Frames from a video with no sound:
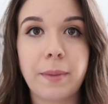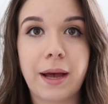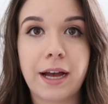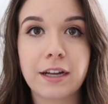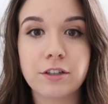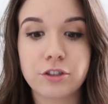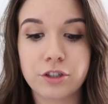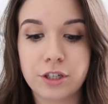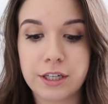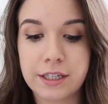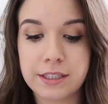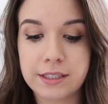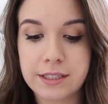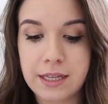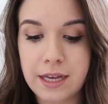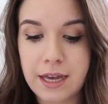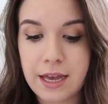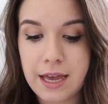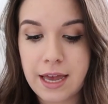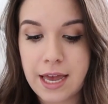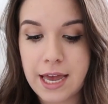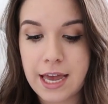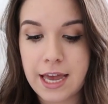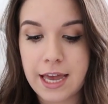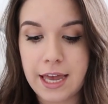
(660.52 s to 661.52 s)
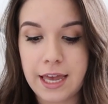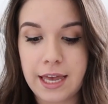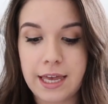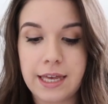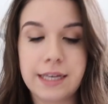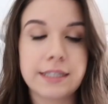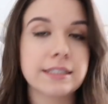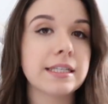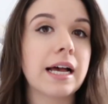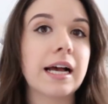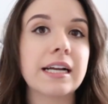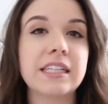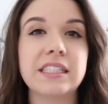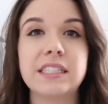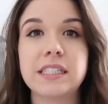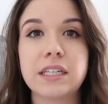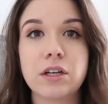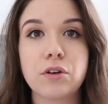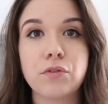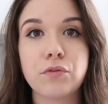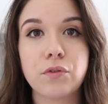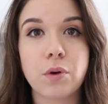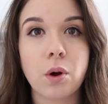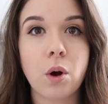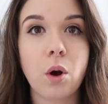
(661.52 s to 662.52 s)
Mattress, is
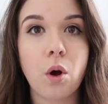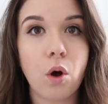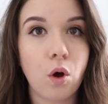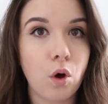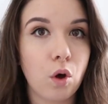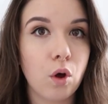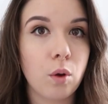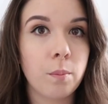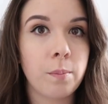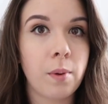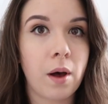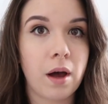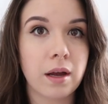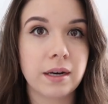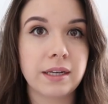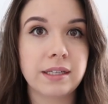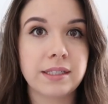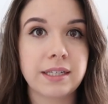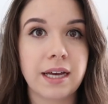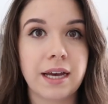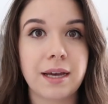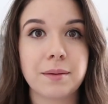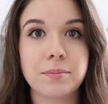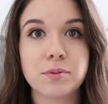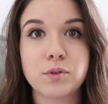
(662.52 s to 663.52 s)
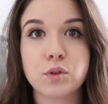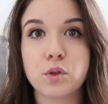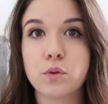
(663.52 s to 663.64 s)
ideal for all body types.